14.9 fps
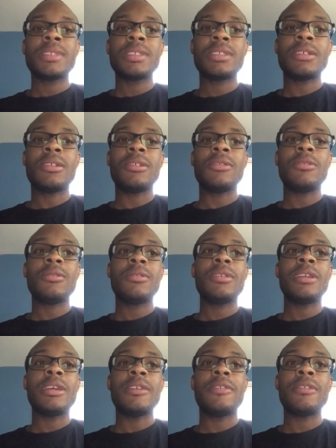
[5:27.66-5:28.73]
So
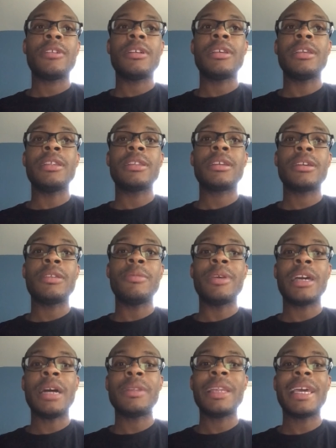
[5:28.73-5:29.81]
if, in when
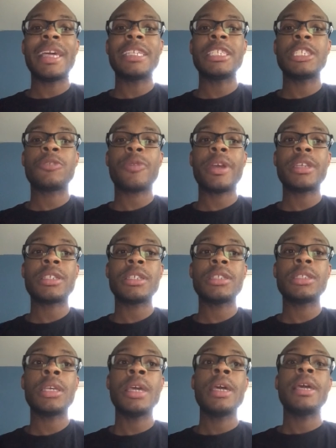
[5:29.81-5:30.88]
it comes to
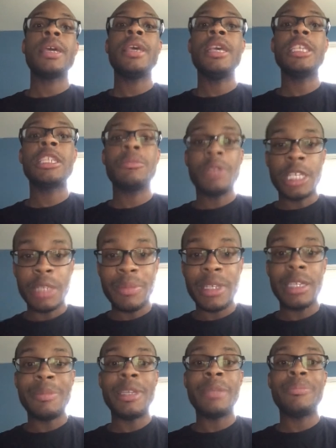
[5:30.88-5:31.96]
situations, he's
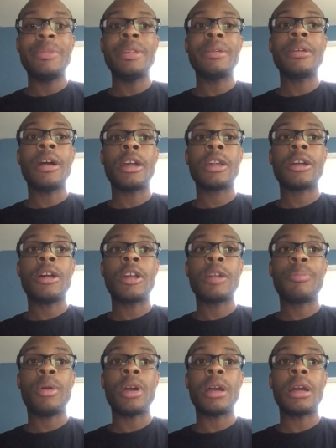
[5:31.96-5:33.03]
gonna be guard,
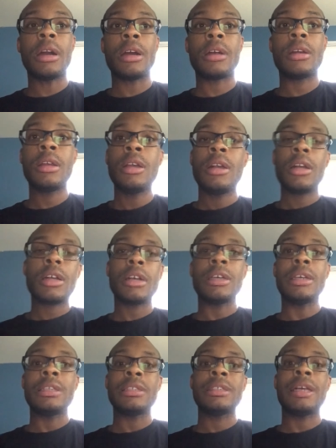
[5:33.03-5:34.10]
the point guard
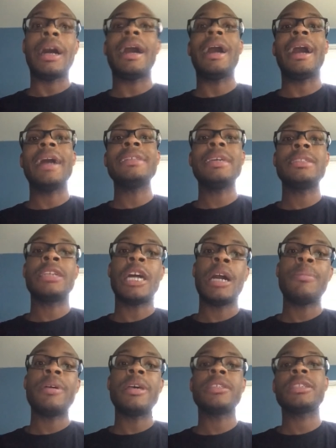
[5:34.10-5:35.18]
because Isaiah
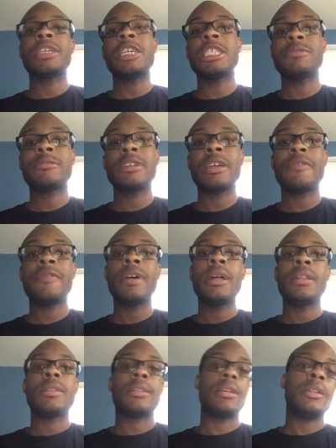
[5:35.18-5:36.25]
Thomas, Ish Smith,
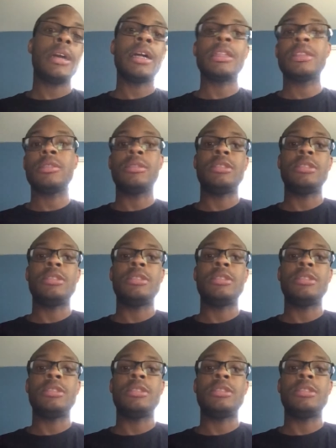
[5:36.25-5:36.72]
they're not